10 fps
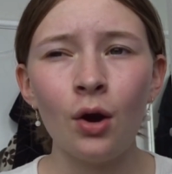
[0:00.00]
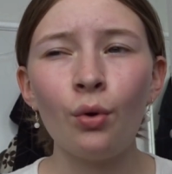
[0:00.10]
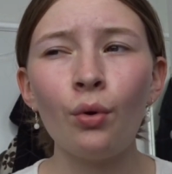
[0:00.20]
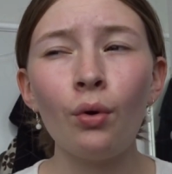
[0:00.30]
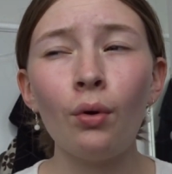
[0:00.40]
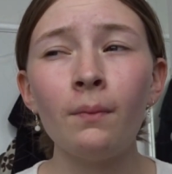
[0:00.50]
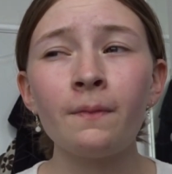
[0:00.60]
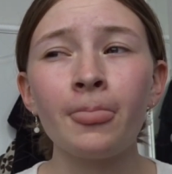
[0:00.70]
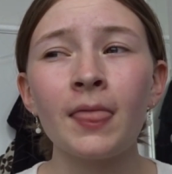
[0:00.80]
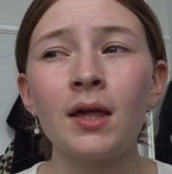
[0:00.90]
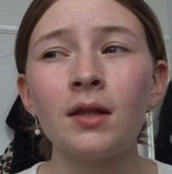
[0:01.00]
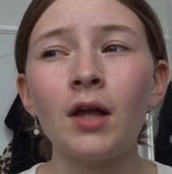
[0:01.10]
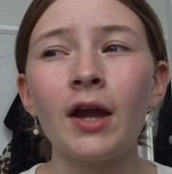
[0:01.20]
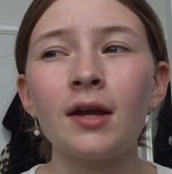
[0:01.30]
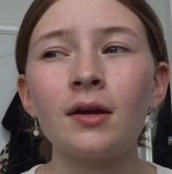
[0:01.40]
Or,
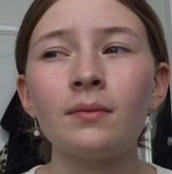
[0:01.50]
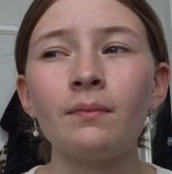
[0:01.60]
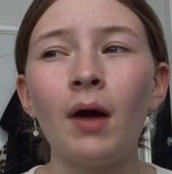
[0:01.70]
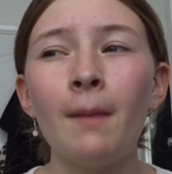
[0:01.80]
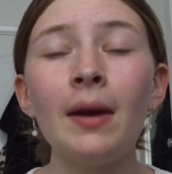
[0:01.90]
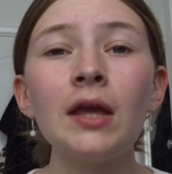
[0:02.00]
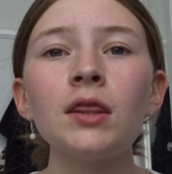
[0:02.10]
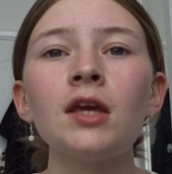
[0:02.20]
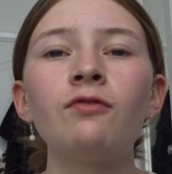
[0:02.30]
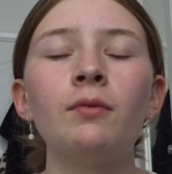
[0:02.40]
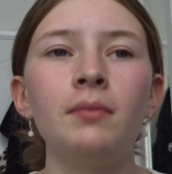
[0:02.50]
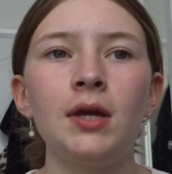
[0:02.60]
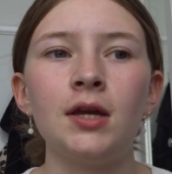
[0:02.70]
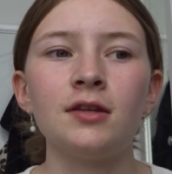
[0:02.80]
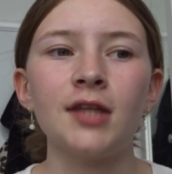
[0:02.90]
like, a main thing for
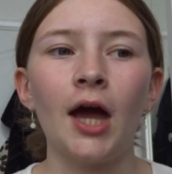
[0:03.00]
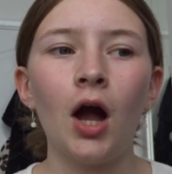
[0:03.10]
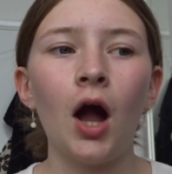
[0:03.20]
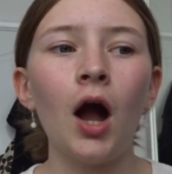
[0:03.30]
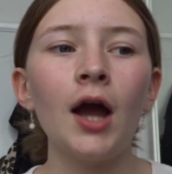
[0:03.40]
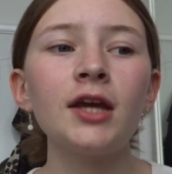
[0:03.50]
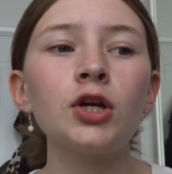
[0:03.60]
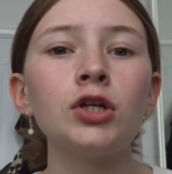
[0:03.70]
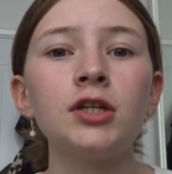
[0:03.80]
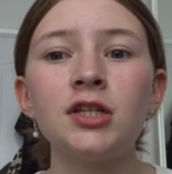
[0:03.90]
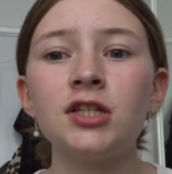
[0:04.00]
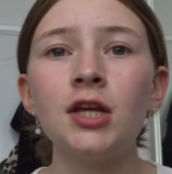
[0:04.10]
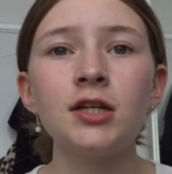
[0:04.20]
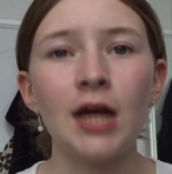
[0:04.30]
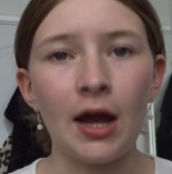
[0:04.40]
me is that I could
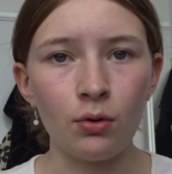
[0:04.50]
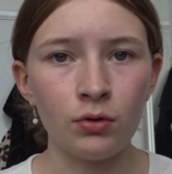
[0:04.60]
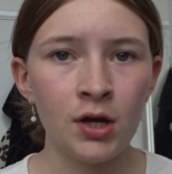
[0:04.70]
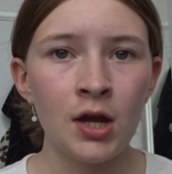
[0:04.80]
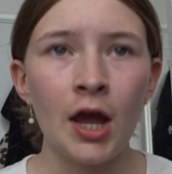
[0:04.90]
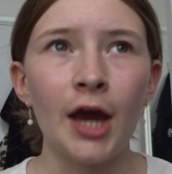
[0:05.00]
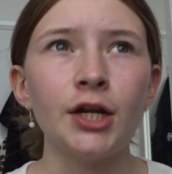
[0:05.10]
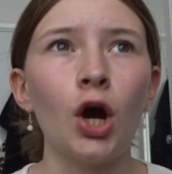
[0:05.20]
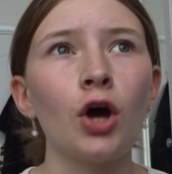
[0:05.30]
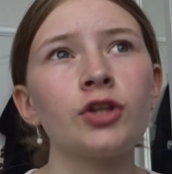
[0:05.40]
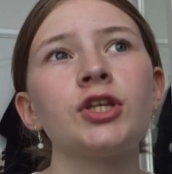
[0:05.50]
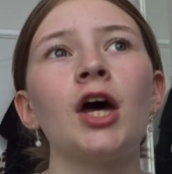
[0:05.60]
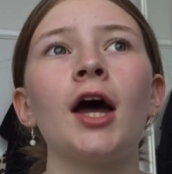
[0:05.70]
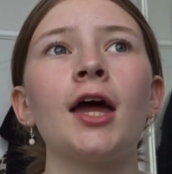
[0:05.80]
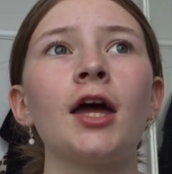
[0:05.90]
sit down and
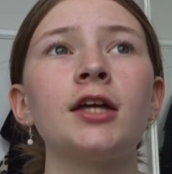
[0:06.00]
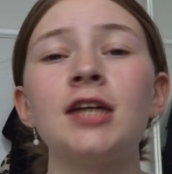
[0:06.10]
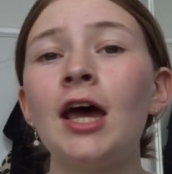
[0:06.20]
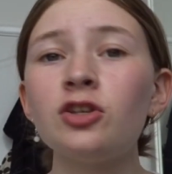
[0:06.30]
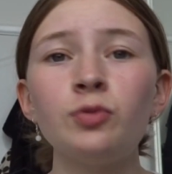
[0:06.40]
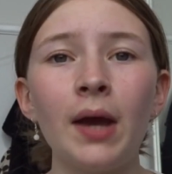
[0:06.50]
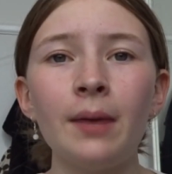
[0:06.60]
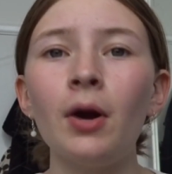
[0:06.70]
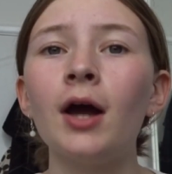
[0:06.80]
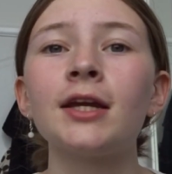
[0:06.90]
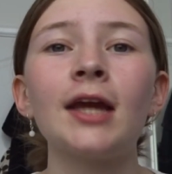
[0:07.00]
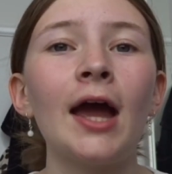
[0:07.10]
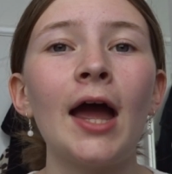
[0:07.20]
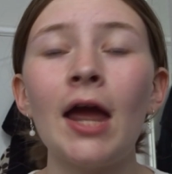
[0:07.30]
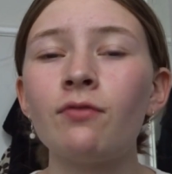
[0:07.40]
answer a test paper and get
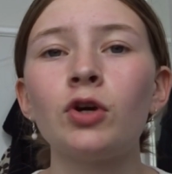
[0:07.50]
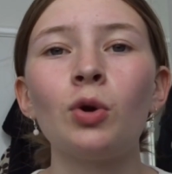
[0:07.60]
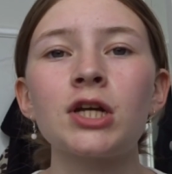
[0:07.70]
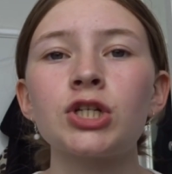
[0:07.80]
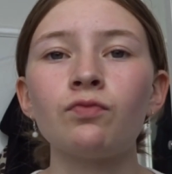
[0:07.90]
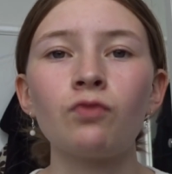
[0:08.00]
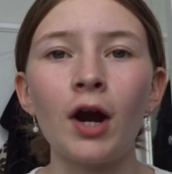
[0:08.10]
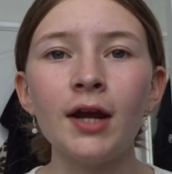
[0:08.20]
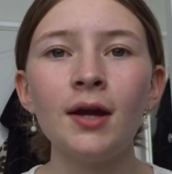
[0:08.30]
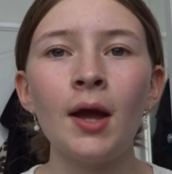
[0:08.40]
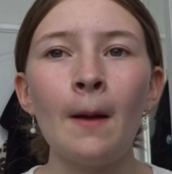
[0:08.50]
every question right,